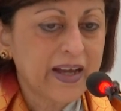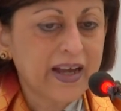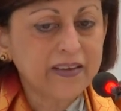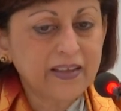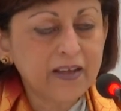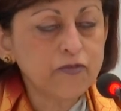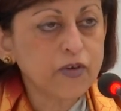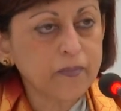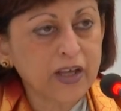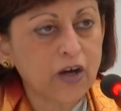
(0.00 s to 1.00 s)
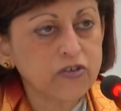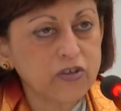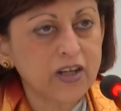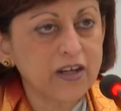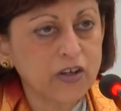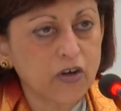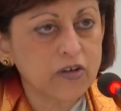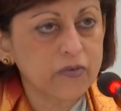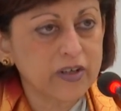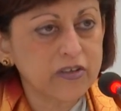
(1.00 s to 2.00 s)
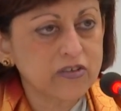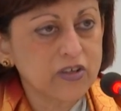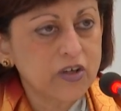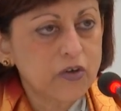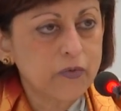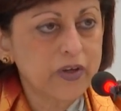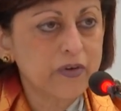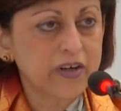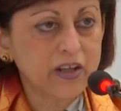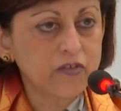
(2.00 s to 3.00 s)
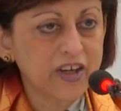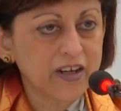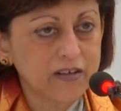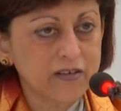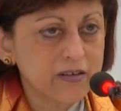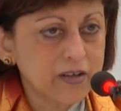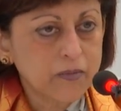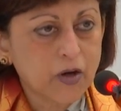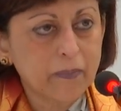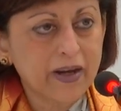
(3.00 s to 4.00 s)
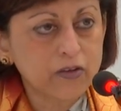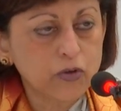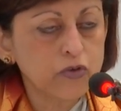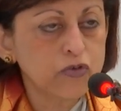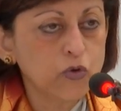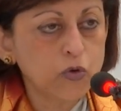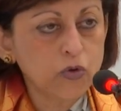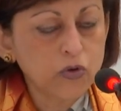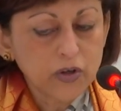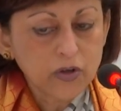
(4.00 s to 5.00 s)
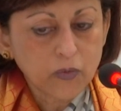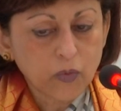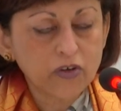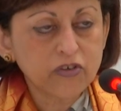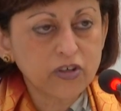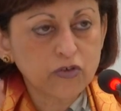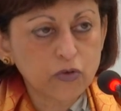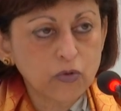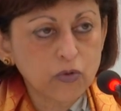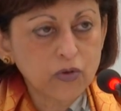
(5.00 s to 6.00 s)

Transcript: And then from 1000 AD onwards, we were invaded by those who wanted to